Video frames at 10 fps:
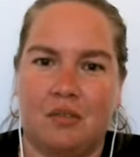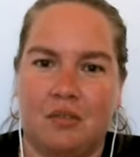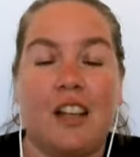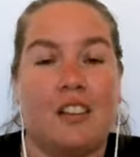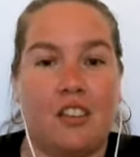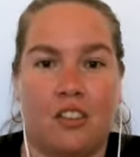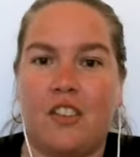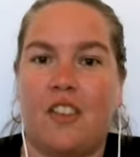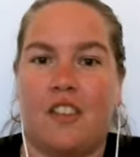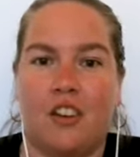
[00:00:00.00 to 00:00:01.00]
yeah. So there
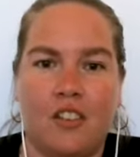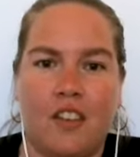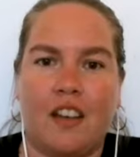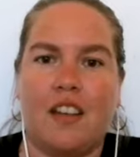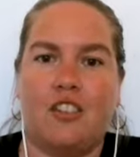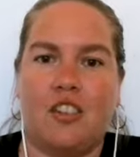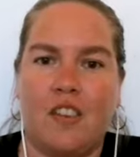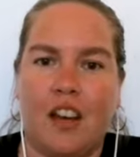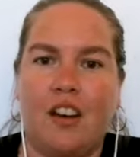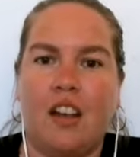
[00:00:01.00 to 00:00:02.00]
is that tension
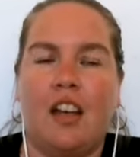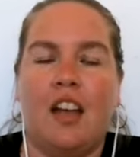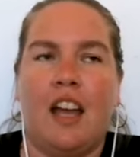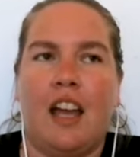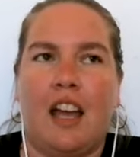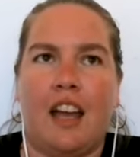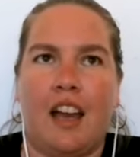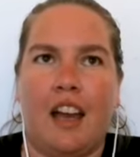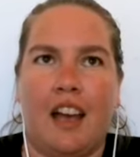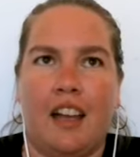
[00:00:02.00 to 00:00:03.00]
there,
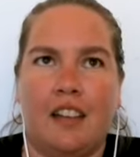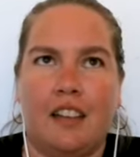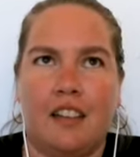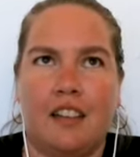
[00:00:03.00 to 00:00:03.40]
and